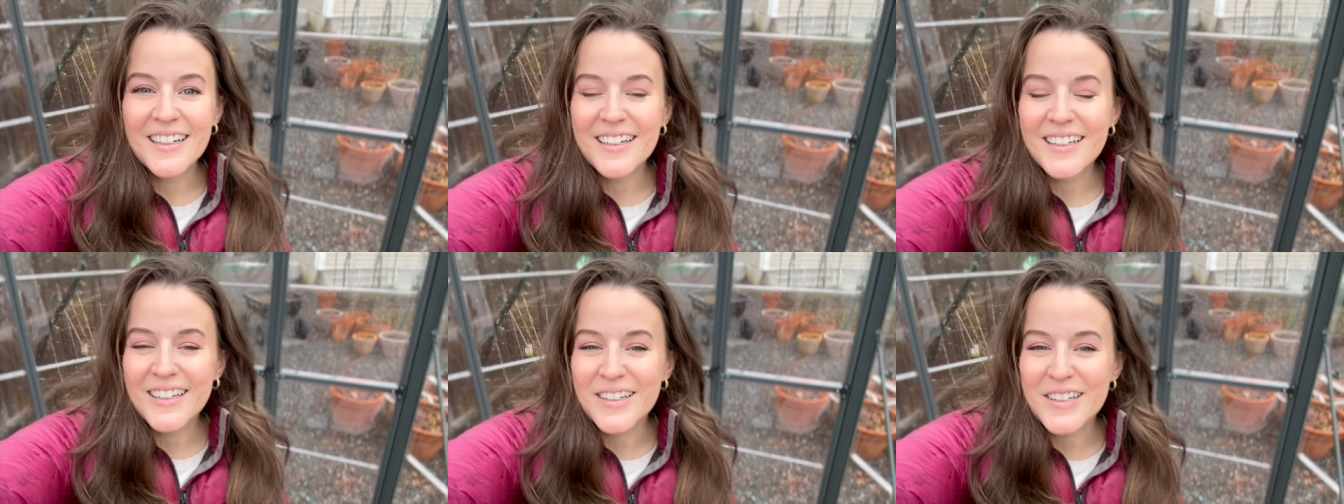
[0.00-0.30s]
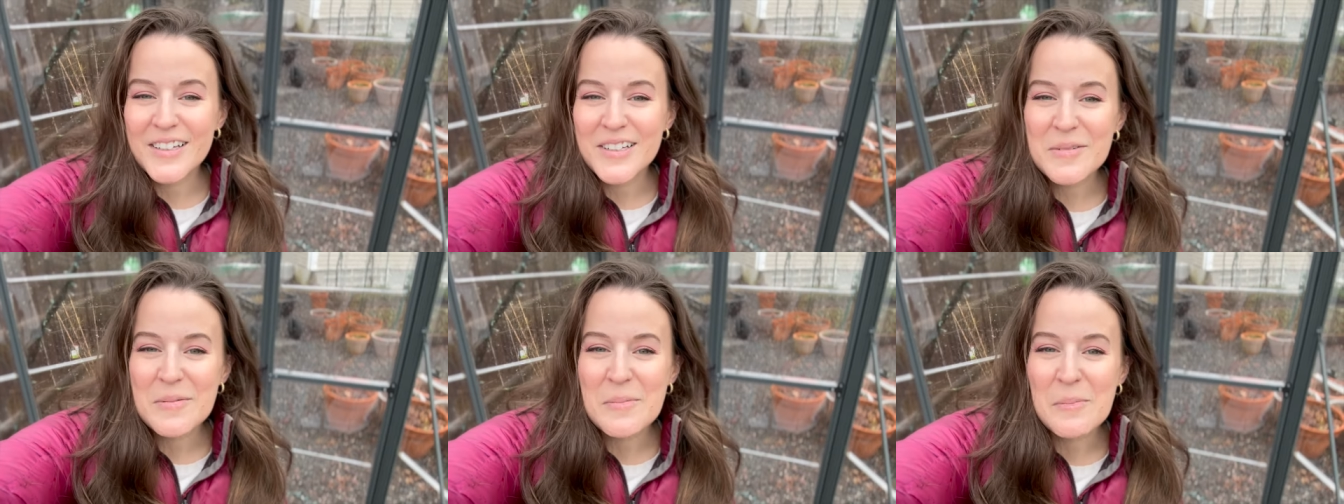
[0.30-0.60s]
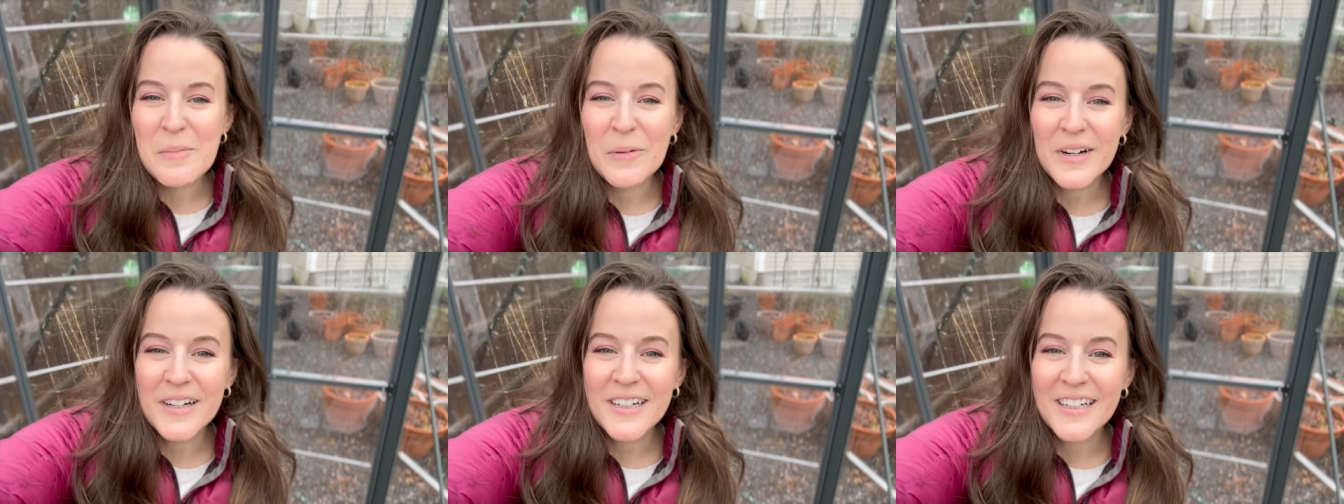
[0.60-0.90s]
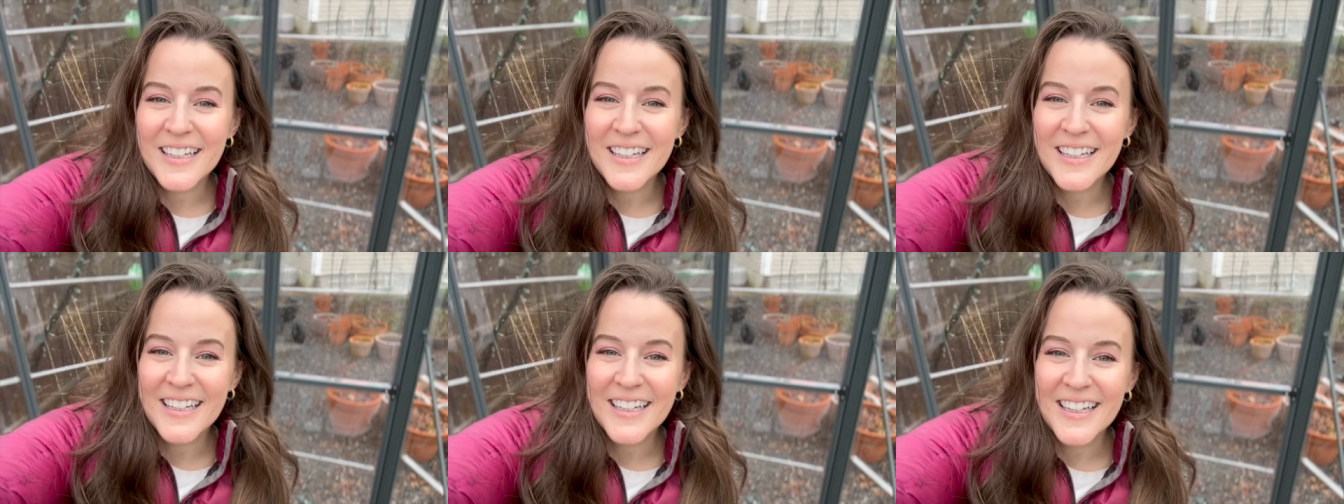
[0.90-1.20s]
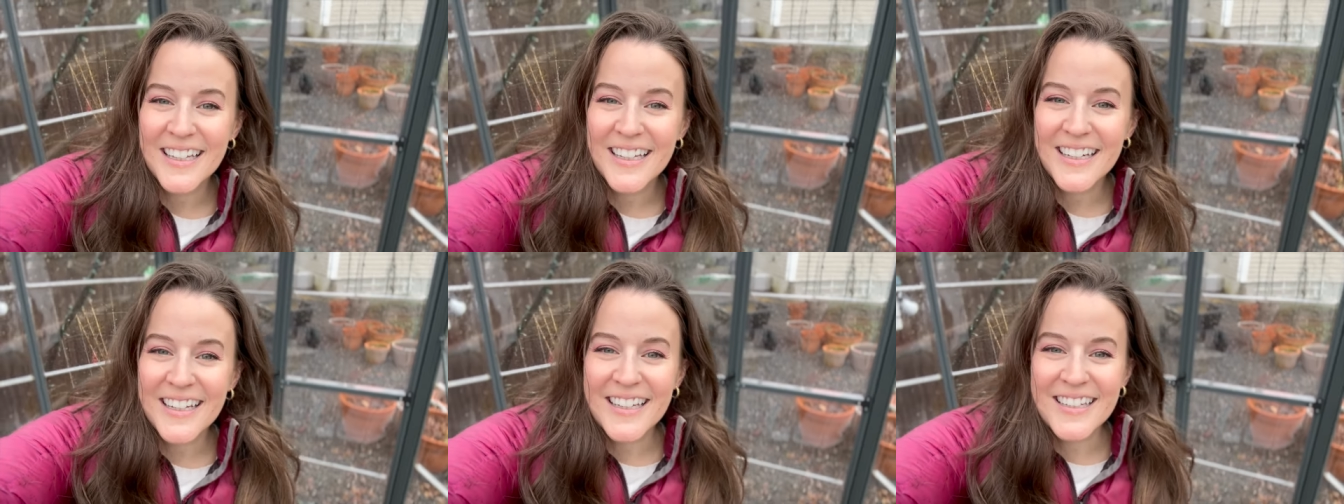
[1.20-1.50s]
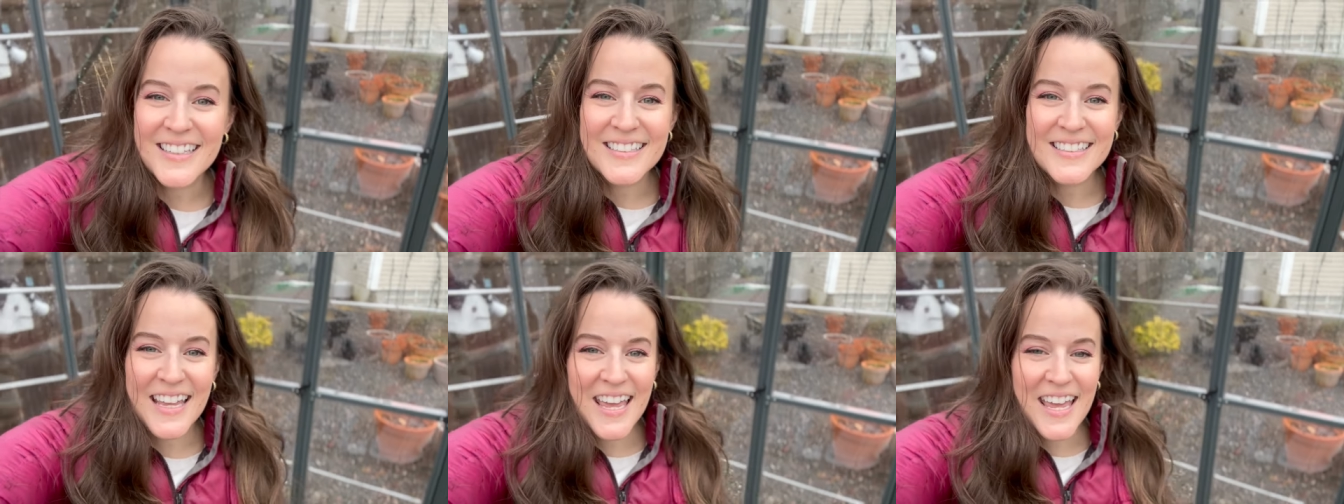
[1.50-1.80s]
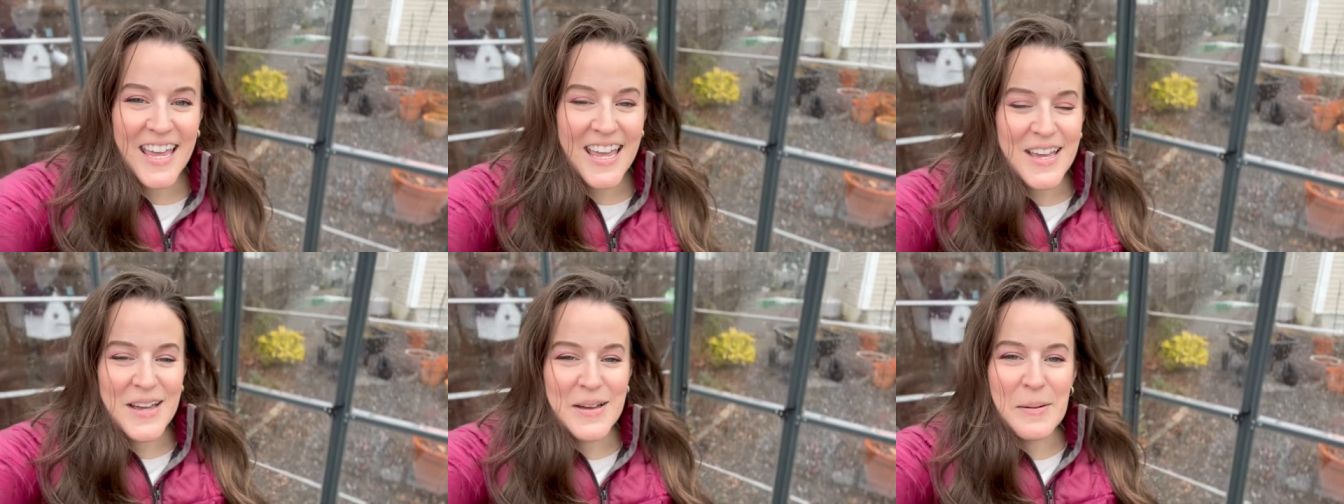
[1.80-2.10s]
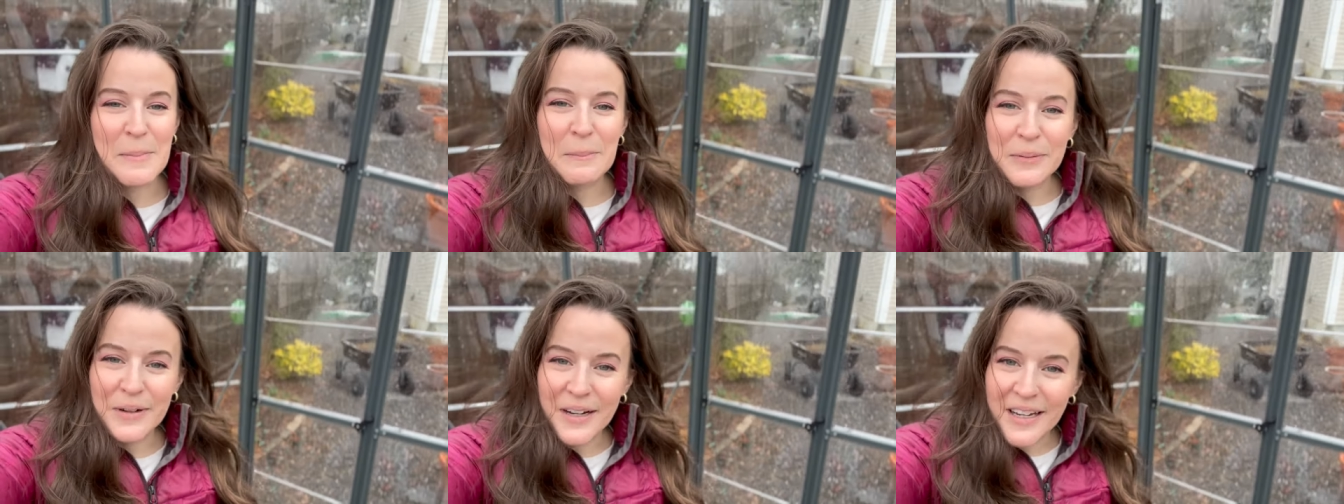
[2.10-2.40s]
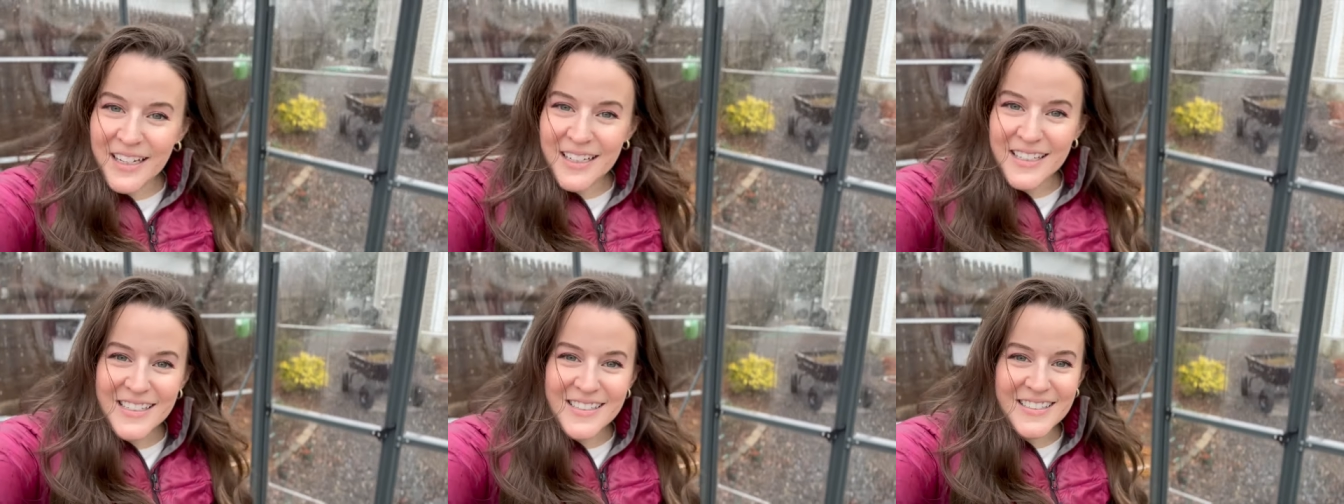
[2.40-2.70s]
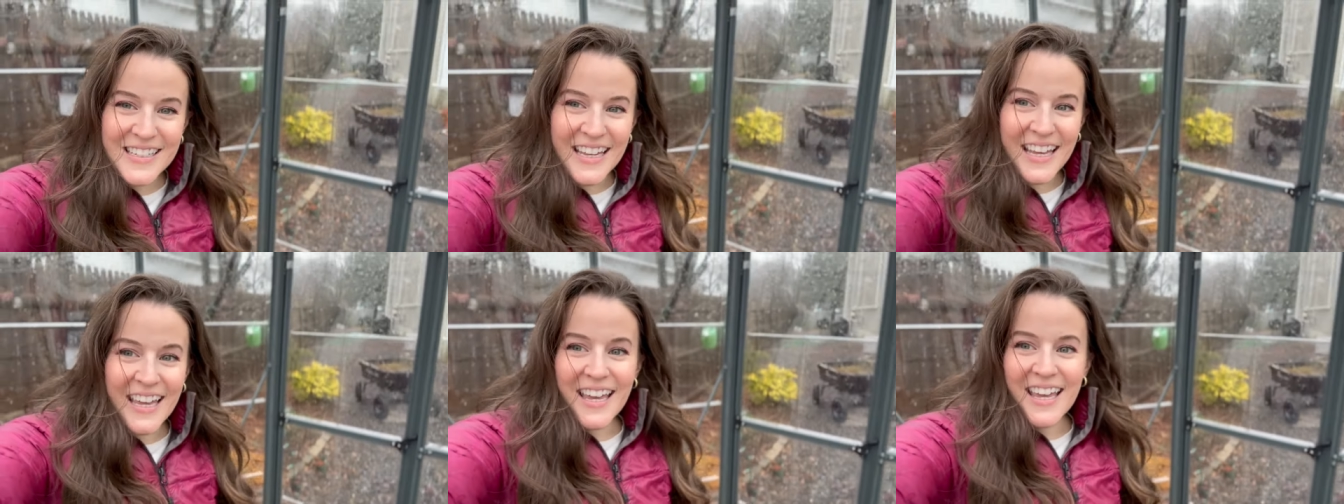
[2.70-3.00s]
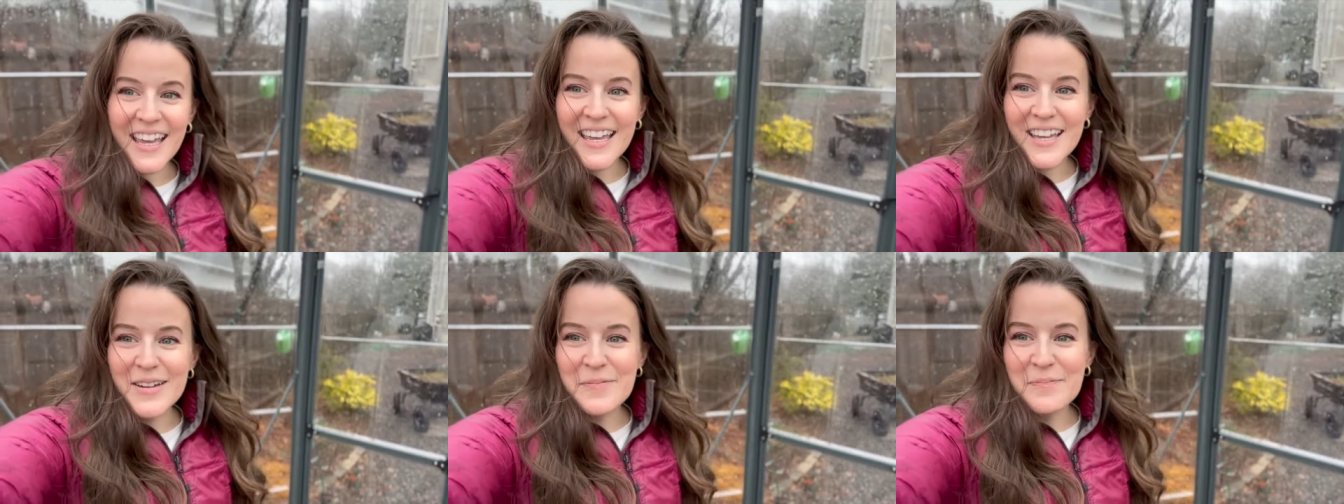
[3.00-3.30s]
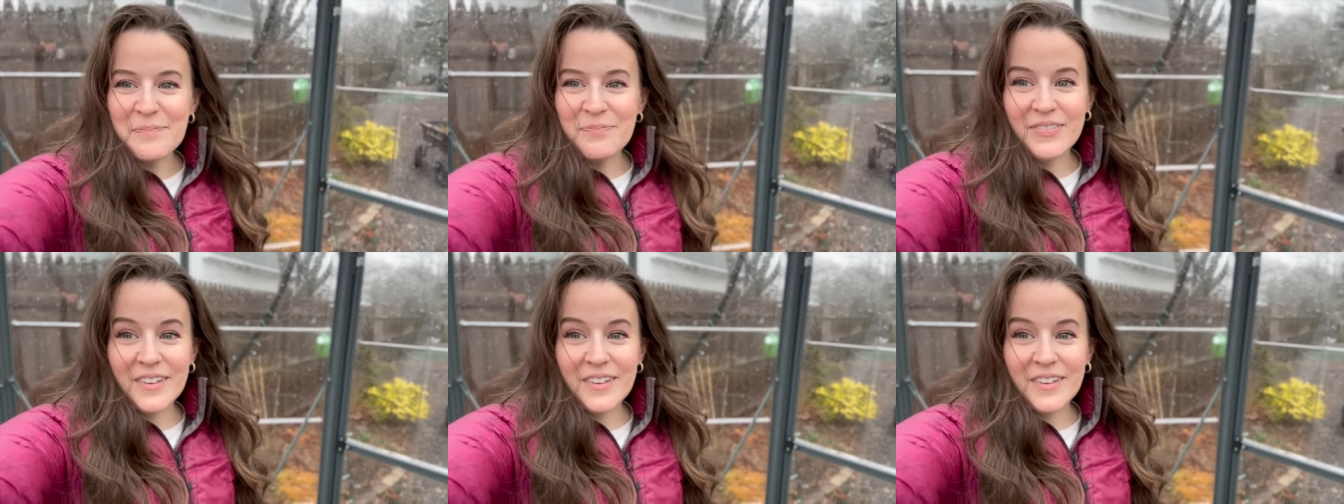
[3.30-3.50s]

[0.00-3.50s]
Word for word: Good morning. It is a brand new day.